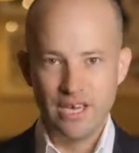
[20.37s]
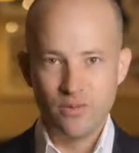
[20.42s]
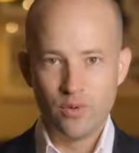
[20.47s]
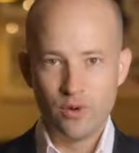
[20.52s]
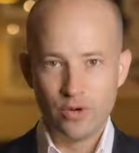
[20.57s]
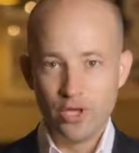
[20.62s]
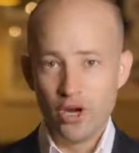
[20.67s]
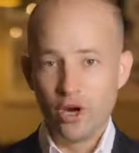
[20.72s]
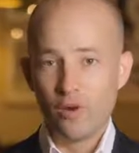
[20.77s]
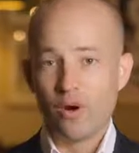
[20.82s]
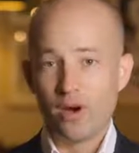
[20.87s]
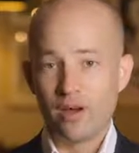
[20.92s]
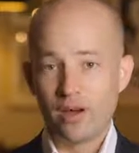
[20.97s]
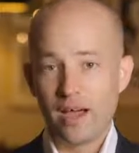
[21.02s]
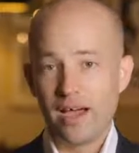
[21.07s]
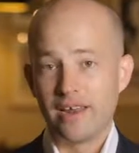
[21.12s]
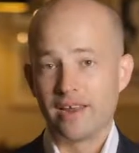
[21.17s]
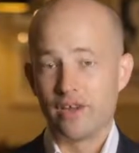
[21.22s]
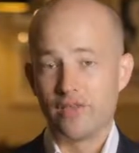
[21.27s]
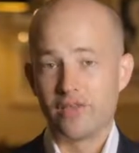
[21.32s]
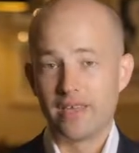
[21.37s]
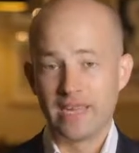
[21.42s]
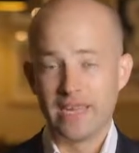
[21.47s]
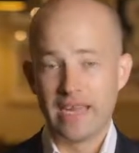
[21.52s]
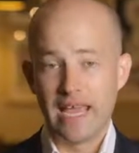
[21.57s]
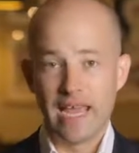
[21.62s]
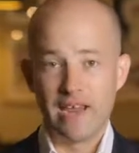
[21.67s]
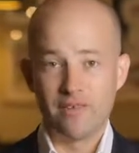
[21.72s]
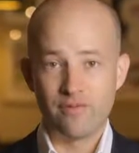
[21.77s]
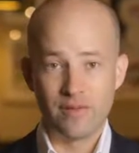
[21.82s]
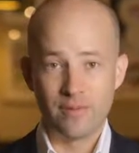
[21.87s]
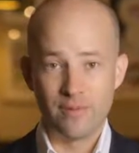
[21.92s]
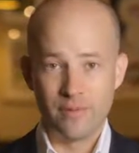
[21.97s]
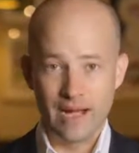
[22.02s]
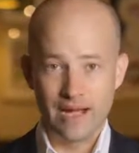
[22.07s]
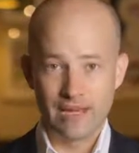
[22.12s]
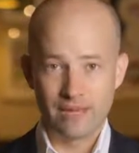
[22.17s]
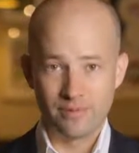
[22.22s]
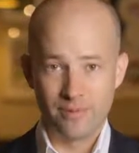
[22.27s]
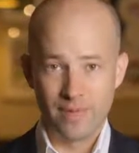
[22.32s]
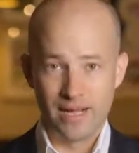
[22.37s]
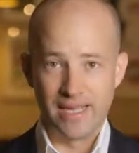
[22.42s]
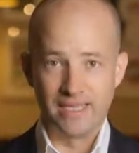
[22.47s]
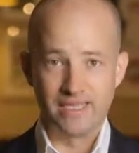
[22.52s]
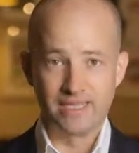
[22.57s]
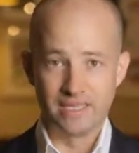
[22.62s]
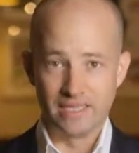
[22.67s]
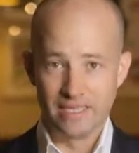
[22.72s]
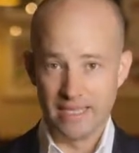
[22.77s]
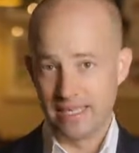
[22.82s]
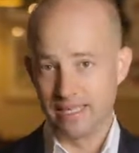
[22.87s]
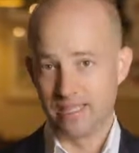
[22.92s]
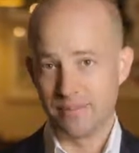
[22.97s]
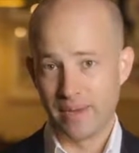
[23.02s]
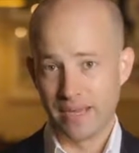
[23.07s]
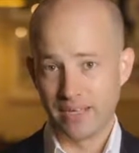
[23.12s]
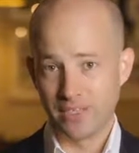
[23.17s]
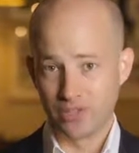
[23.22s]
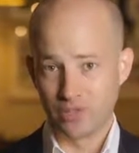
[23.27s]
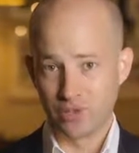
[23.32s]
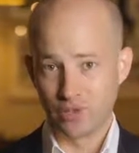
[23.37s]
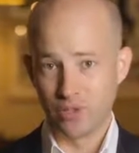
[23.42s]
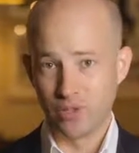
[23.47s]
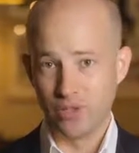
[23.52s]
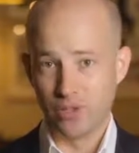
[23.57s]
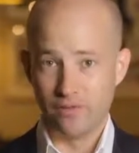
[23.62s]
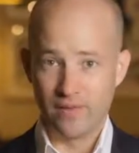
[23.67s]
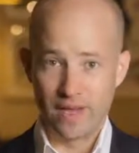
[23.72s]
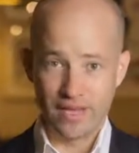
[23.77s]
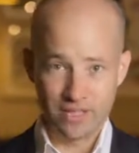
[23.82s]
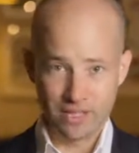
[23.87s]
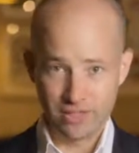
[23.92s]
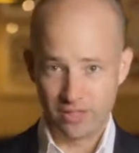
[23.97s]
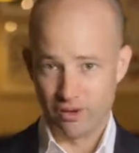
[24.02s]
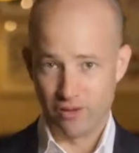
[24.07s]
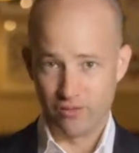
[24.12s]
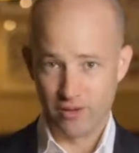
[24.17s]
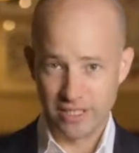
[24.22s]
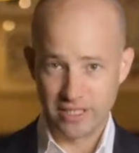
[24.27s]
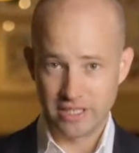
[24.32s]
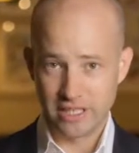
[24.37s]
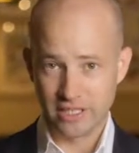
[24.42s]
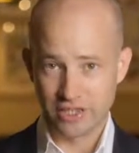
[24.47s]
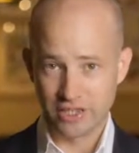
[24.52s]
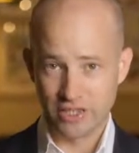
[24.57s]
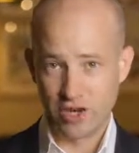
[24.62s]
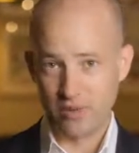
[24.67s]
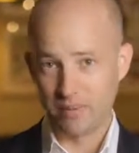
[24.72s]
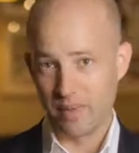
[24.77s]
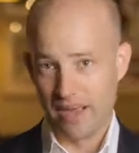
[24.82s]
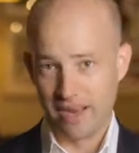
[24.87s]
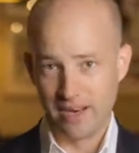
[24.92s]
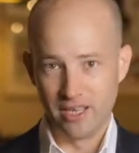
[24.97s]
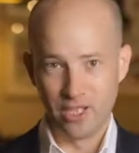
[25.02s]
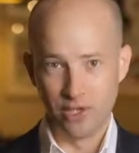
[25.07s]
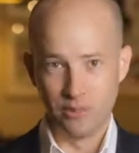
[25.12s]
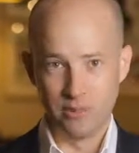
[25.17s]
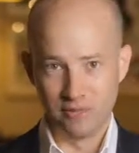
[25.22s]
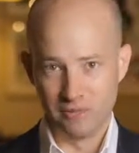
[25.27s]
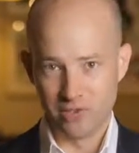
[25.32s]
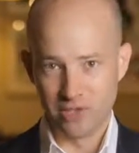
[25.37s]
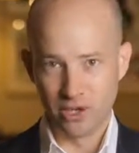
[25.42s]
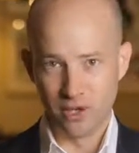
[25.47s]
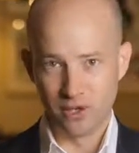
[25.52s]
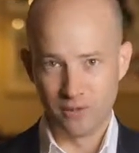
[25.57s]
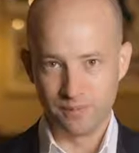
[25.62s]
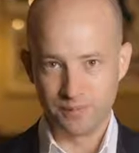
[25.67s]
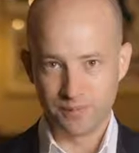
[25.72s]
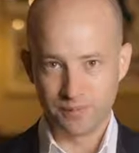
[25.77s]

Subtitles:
Well, you know what? I know that in every marketplace, you need to make sure that you've actually got a reject shop and a Louis Vuitton.